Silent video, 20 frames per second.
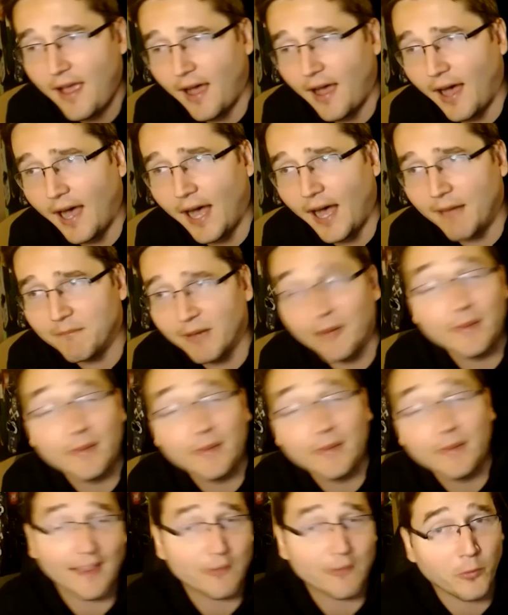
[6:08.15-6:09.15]
Um, I
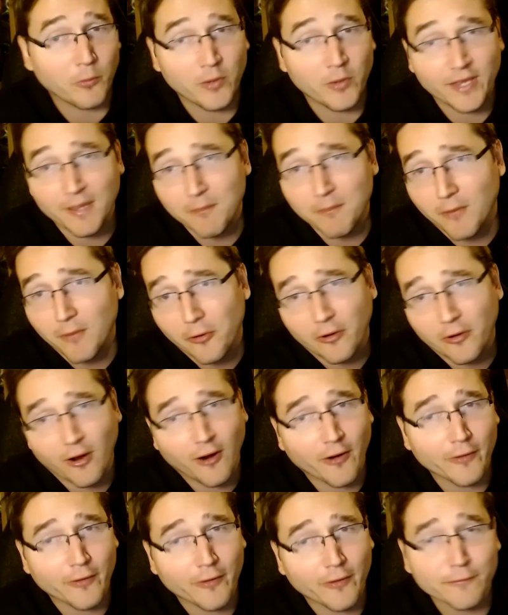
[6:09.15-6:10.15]
mean, that's where we get Mo,
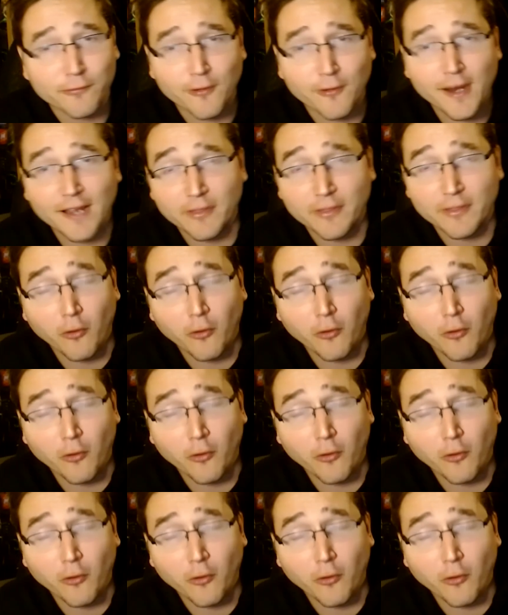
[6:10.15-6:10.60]
Carl, and Frank.